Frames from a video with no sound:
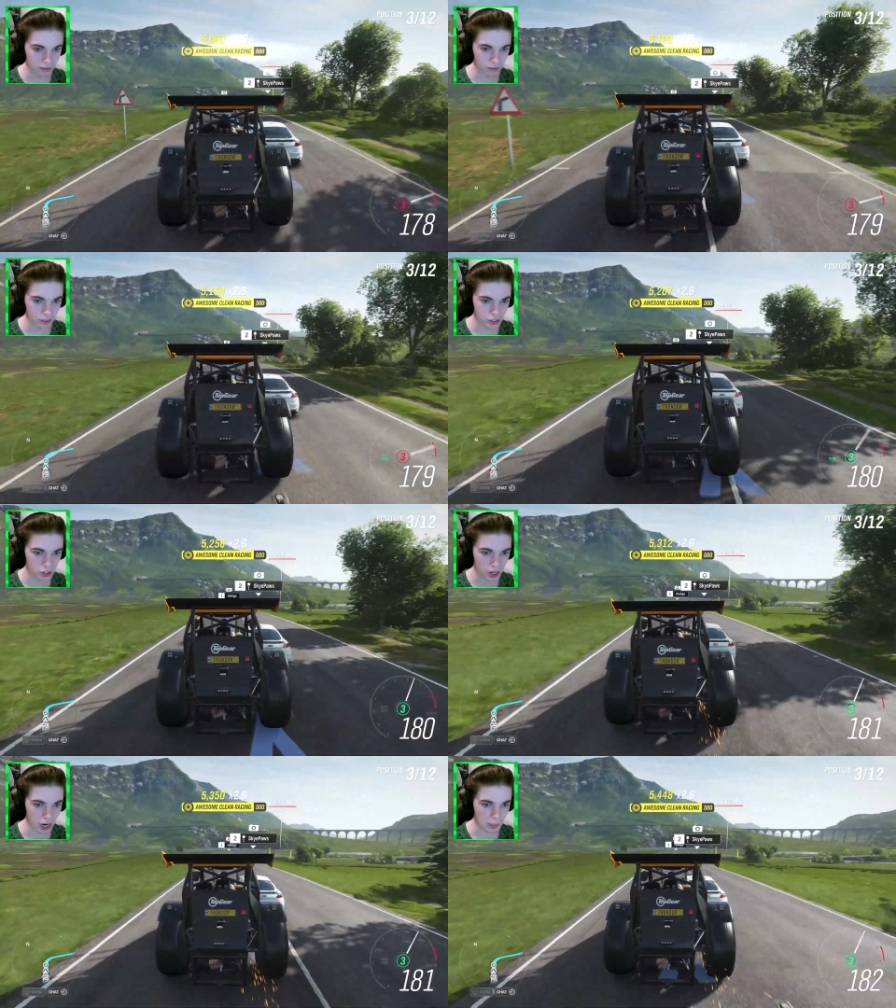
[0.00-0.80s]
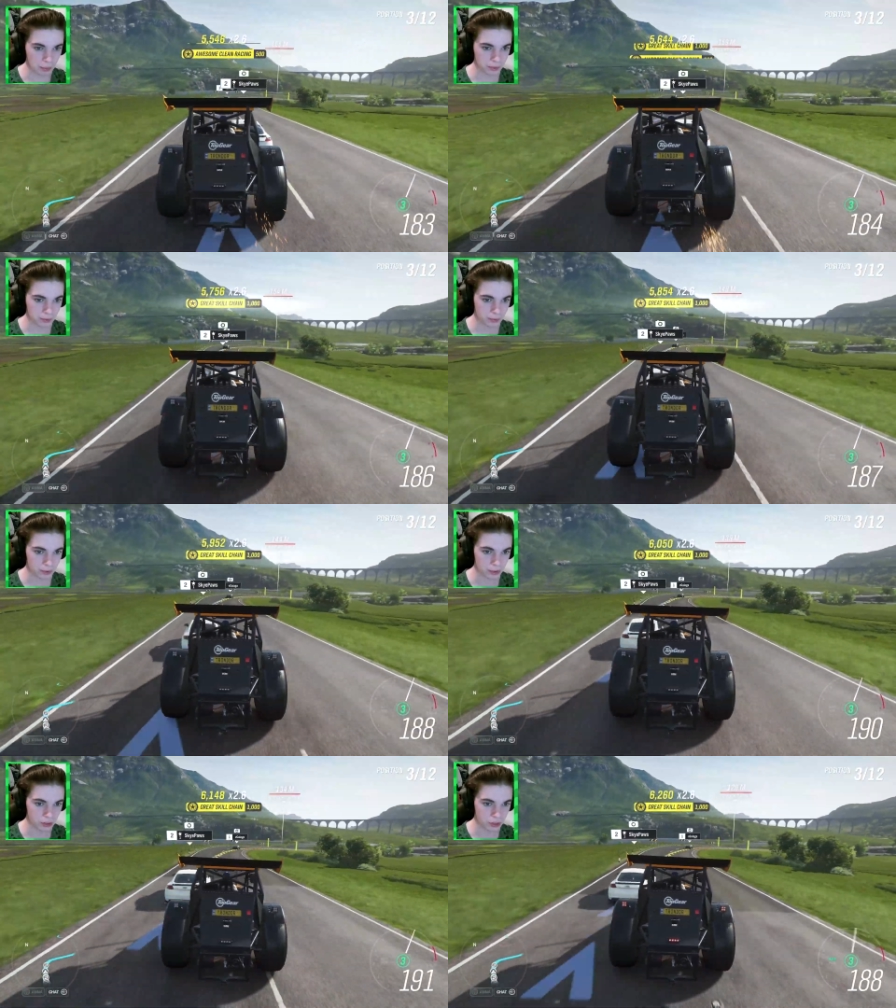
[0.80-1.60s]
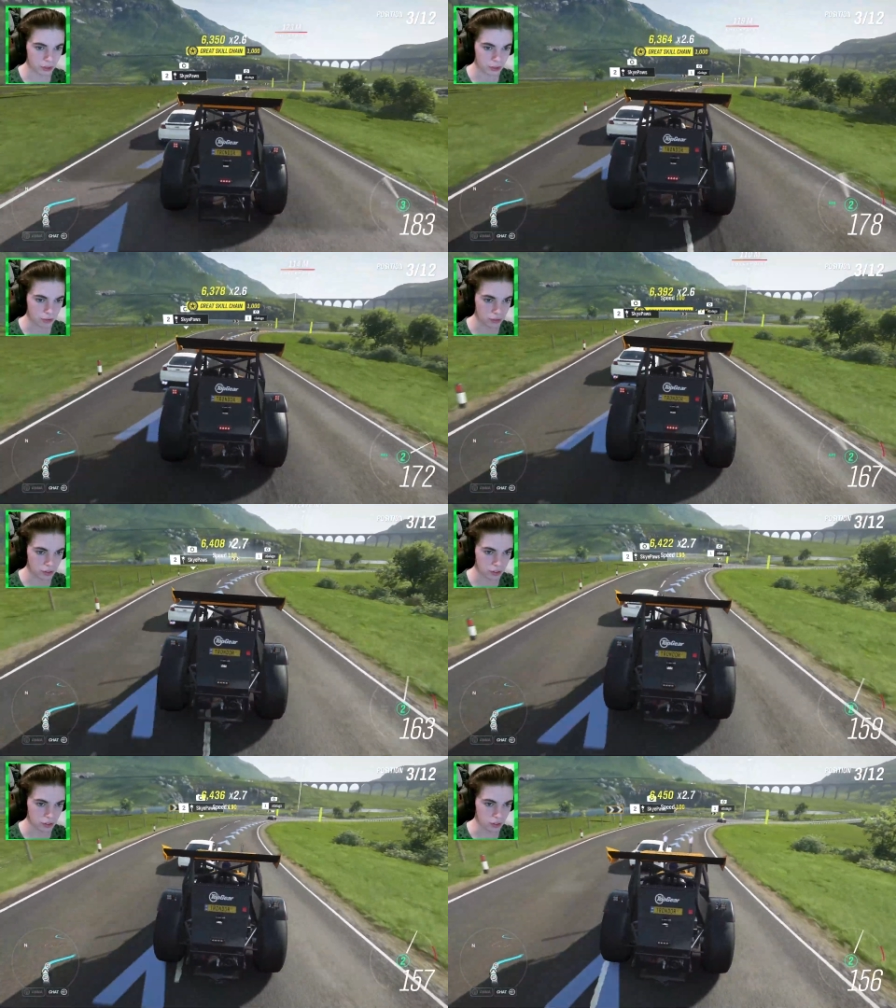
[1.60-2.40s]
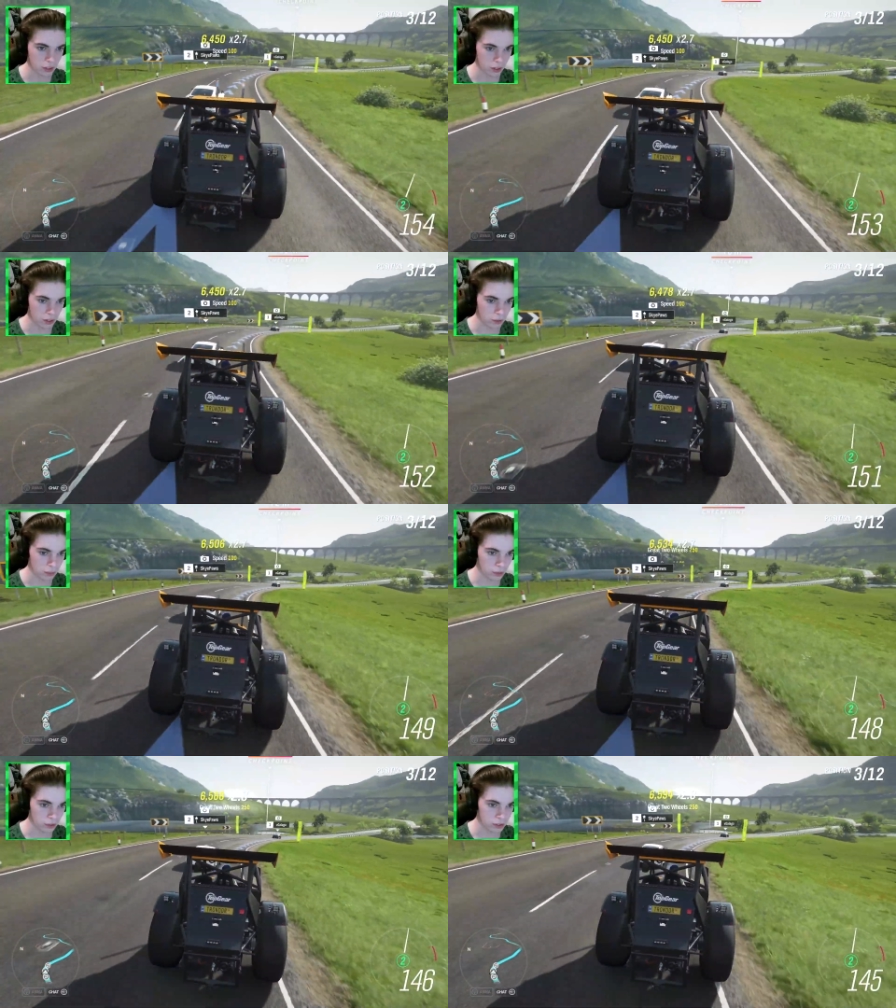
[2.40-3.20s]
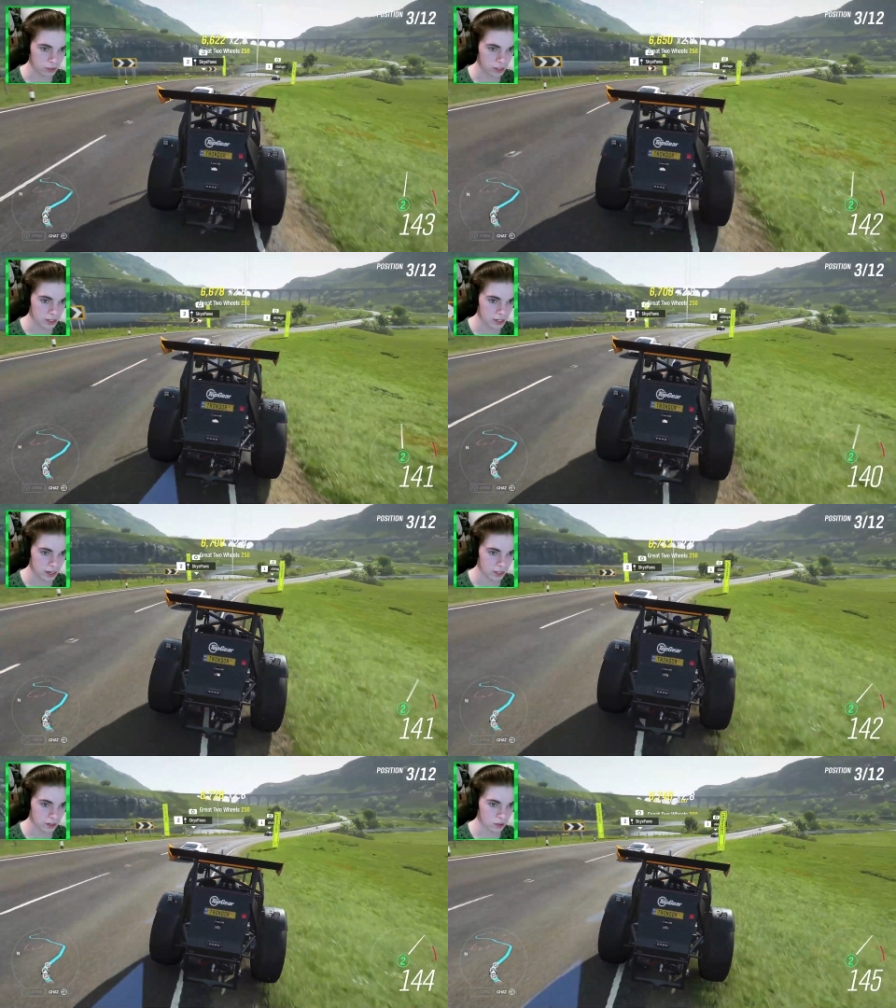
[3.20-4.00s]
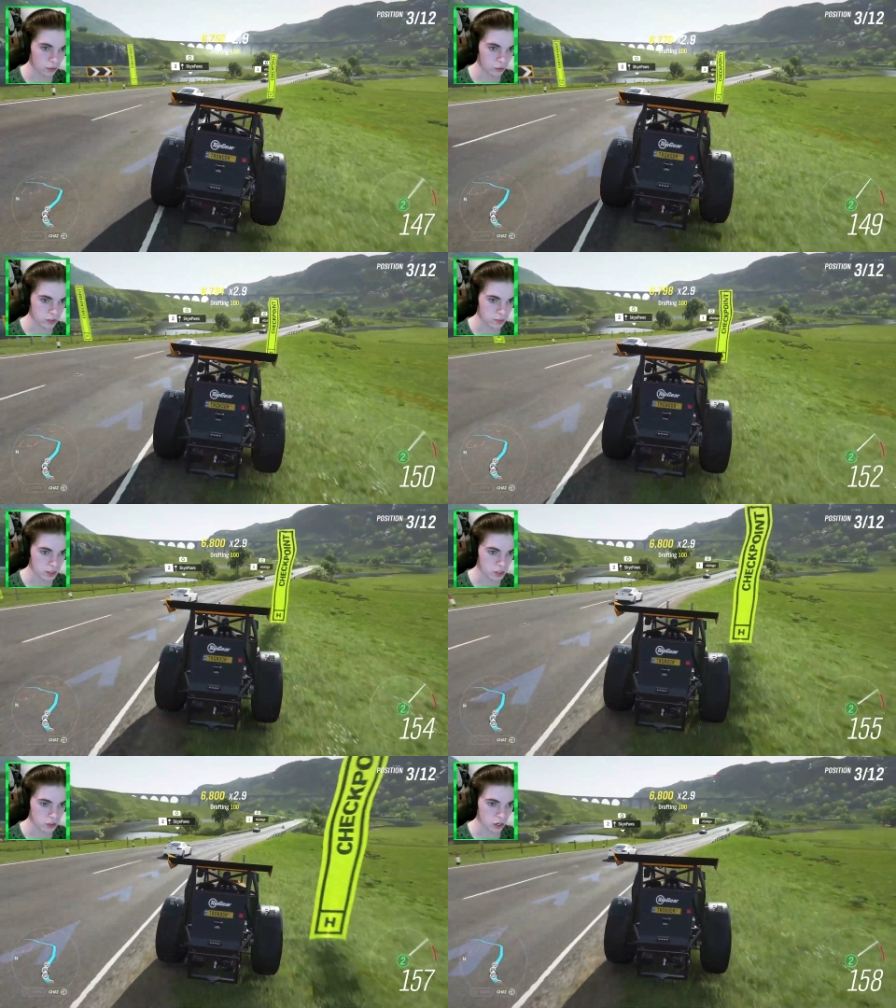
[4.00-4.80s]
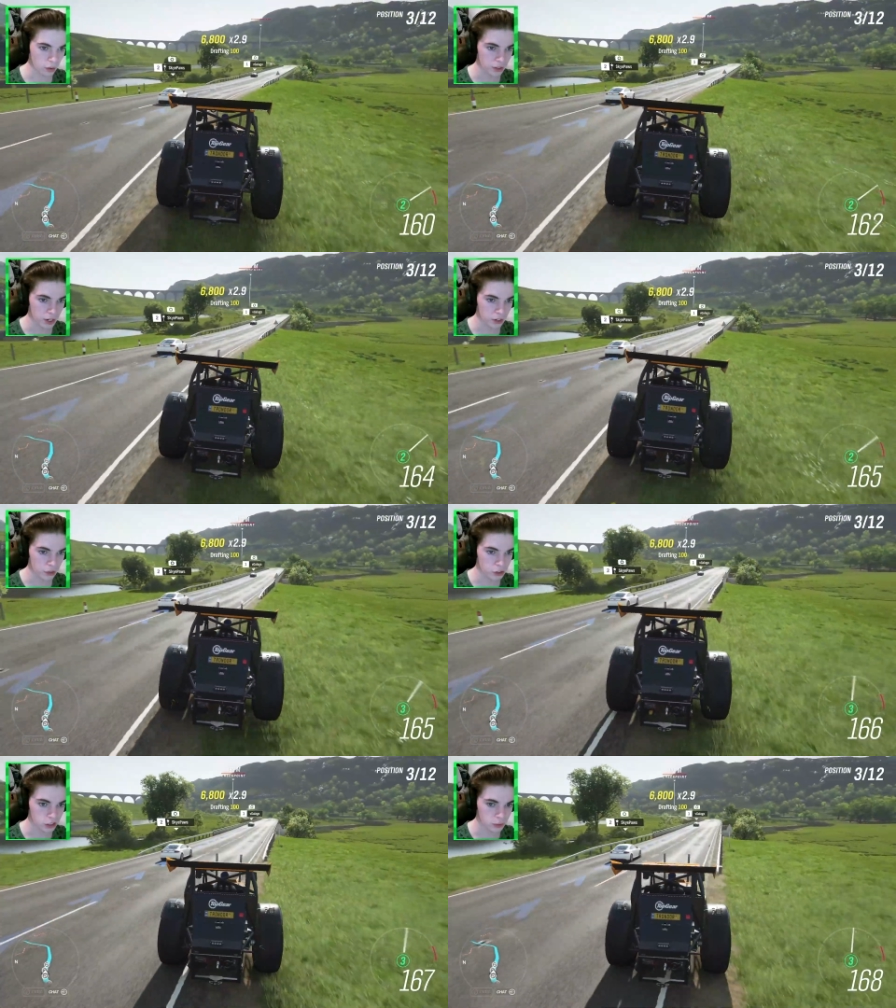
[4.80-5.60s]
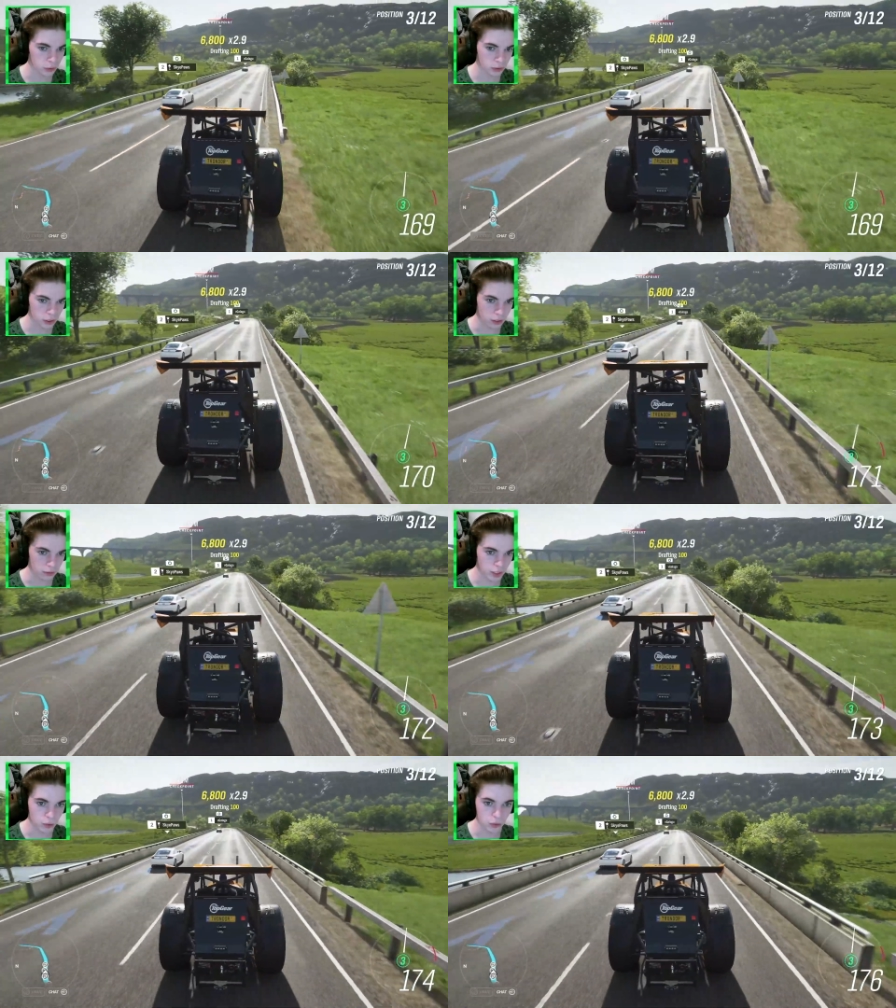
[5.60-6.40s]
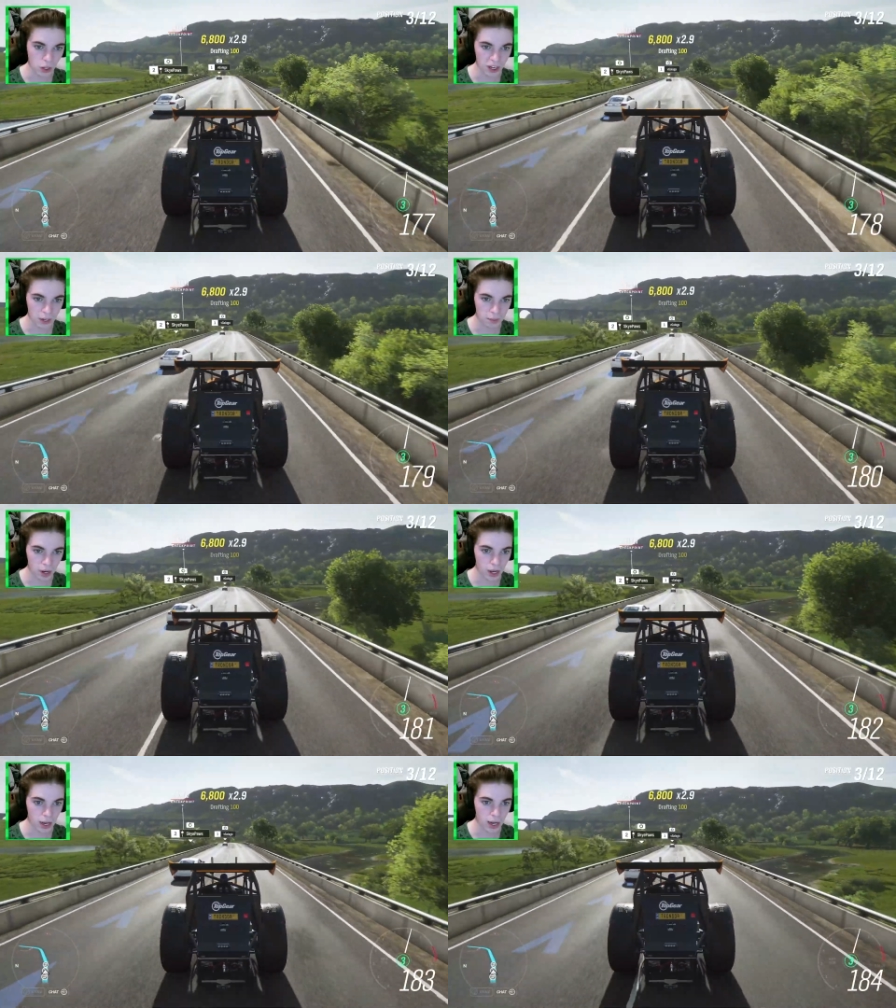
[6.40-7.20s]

really sharp sort of turns for it to work. So I need to take the corners a bit slower than I usually would in a vehicle like my